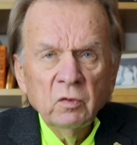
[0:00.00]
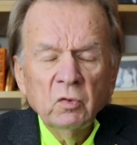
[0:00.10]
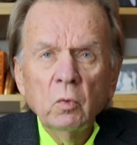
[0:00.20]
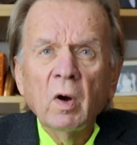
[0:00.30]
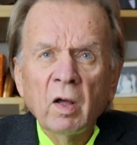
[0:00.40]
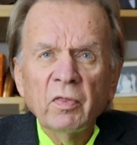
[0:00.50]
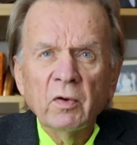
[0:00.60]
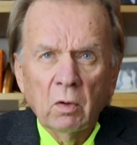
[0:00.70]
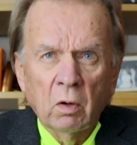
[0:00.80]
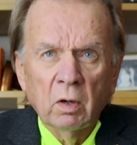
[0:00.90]
two
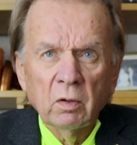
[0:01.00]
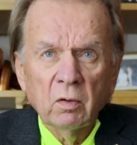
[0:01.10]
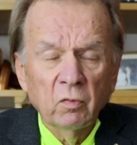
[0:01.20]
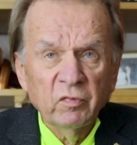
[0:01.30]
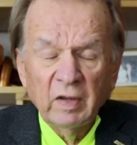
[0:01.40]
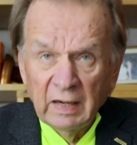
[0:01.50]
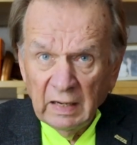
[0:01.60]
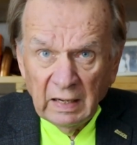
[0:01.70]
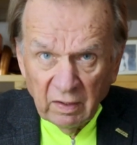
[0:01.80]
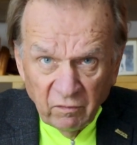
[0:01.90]
other articles that
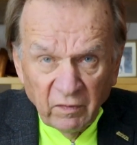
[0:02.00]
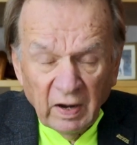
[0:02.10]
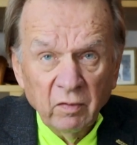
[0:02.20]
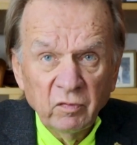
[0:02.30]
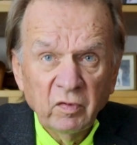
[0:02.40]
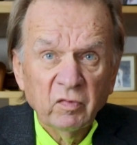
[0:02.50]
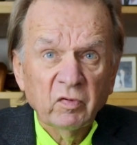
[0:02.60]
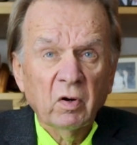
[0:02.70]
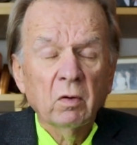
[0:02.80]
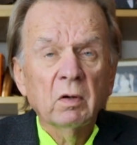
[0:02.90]
he had found
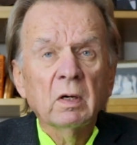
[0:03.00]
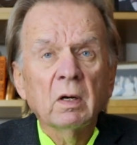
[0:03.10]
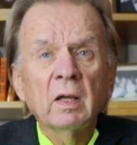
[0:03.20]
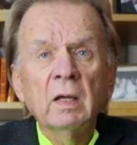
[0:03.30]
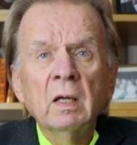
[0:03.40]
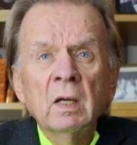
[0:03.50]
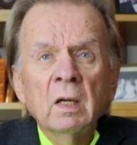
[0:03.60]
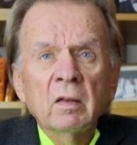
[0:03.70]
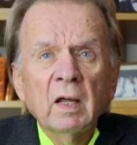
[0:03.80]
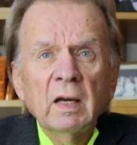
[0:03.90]
just currently
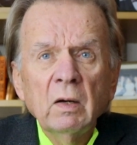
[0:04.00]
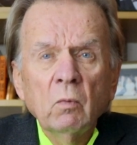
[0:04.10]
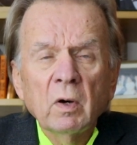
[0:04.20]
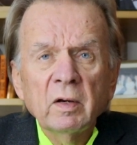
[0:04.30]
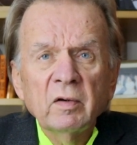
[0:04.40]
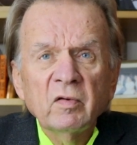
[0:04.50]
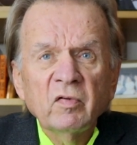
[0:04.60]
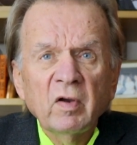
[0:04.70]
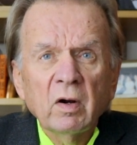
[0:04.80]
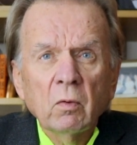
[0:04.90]
that he wanted to
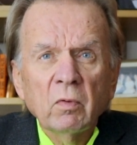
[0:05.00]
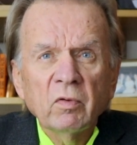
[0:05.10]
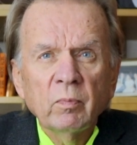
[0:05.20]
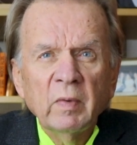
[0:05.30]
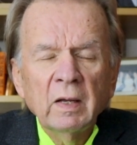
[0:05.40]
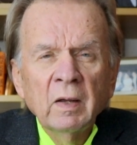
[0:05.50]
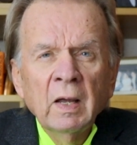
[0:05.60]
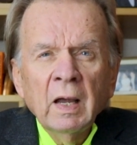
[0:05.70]
share with me.